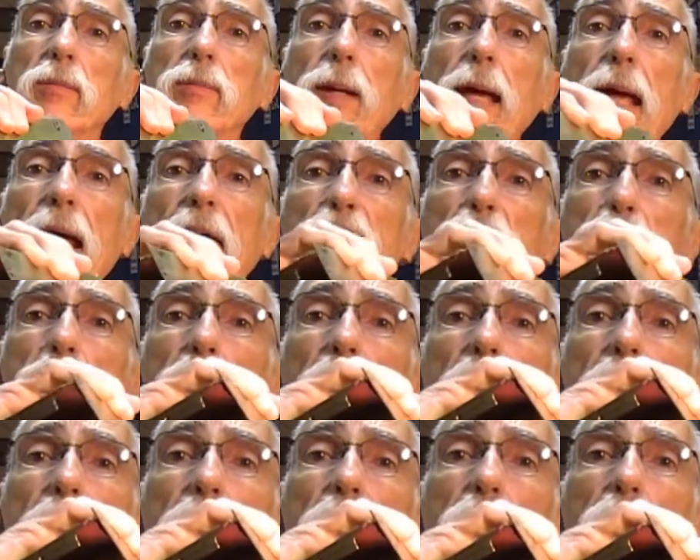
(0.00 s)
pass
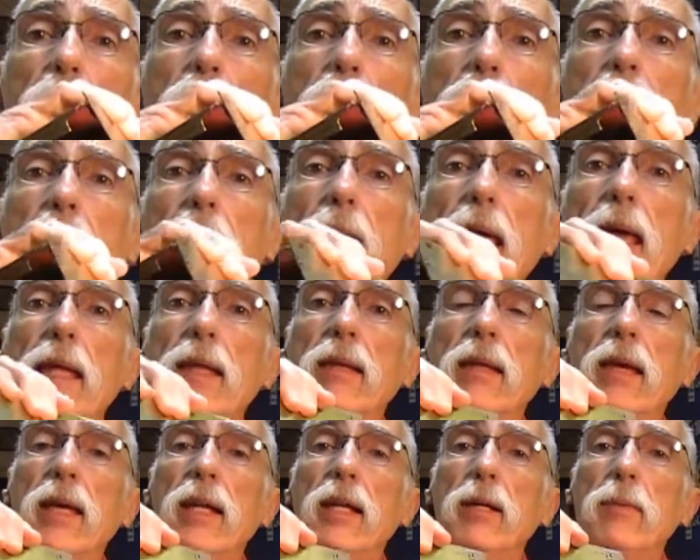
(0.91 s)
plate, or the
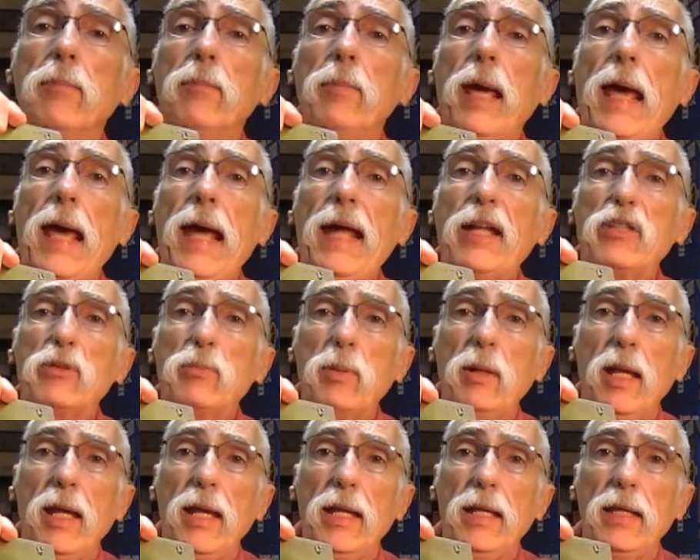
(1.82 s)
antenna patch
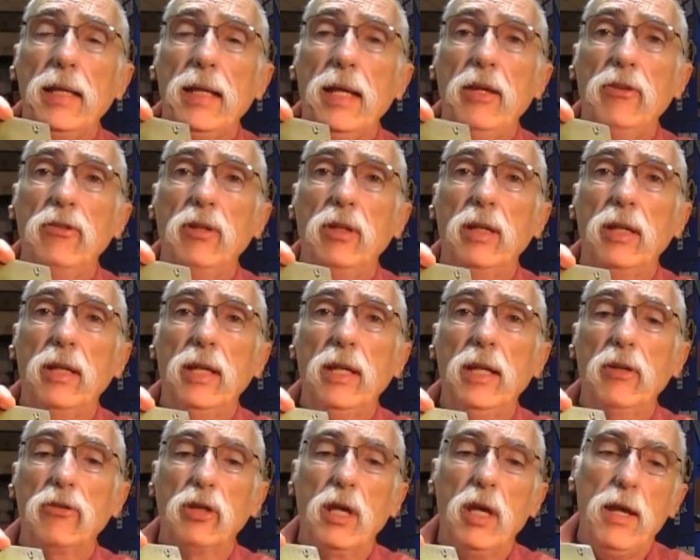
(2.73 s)
plate as it
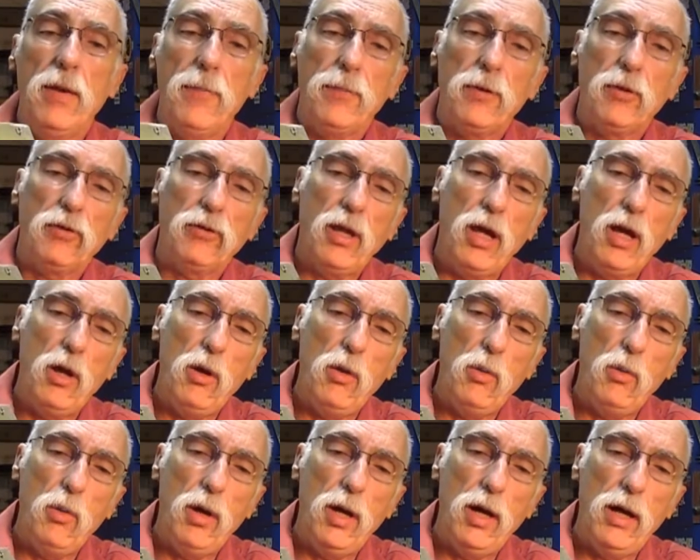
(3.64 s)
is.
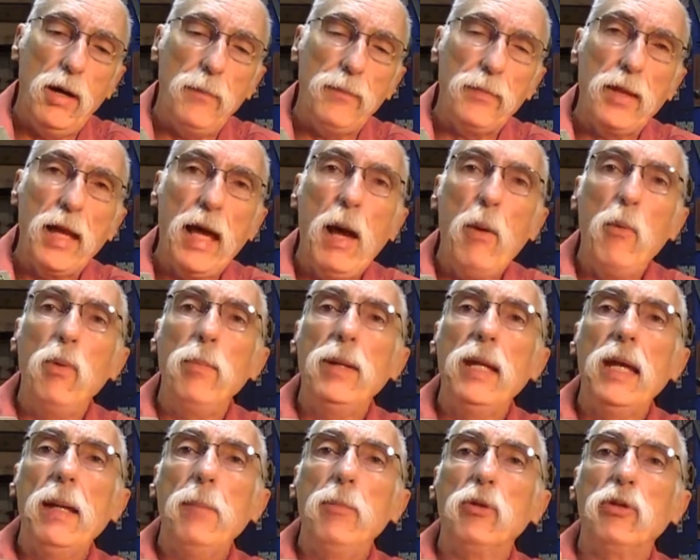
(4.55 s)
So I will
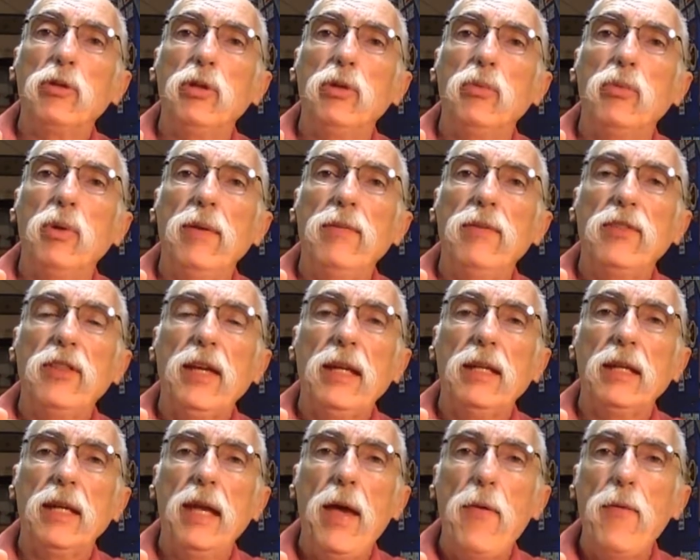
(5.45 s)
be able to rivet
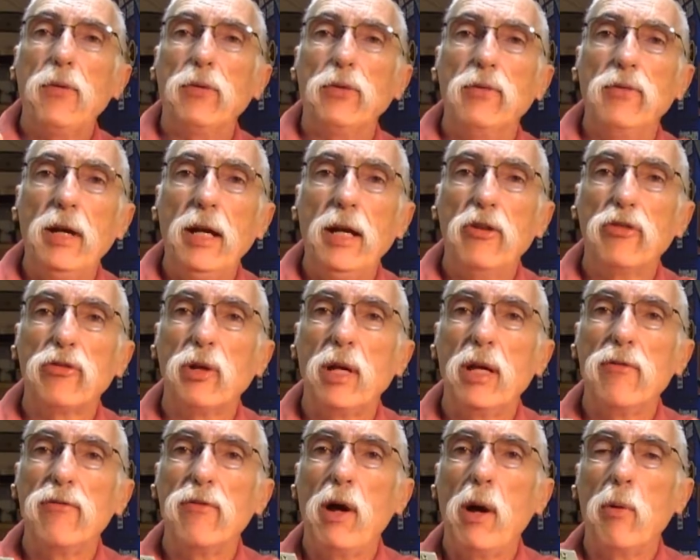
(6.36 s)
that together. It's a very
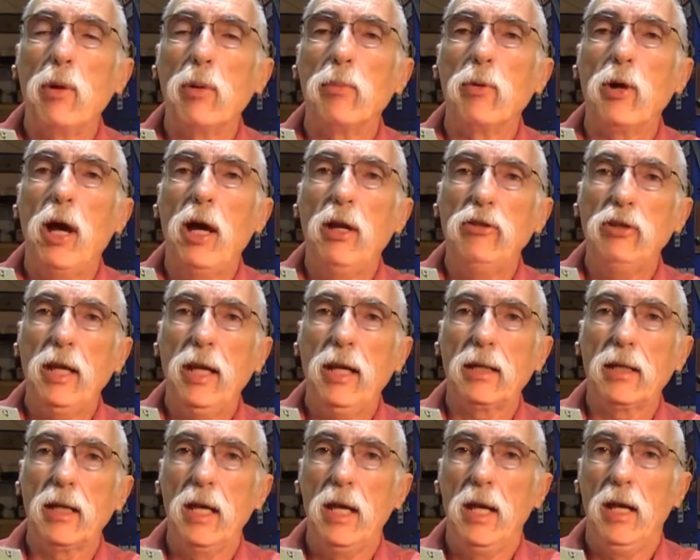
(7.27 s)
straightforward
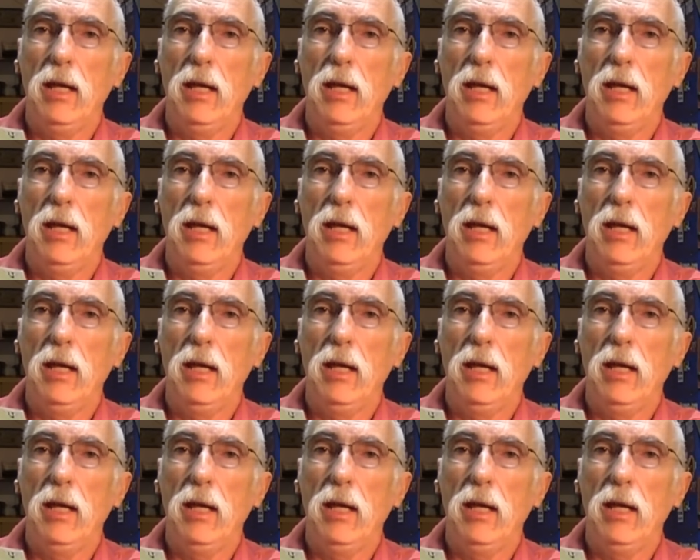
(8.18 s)
project.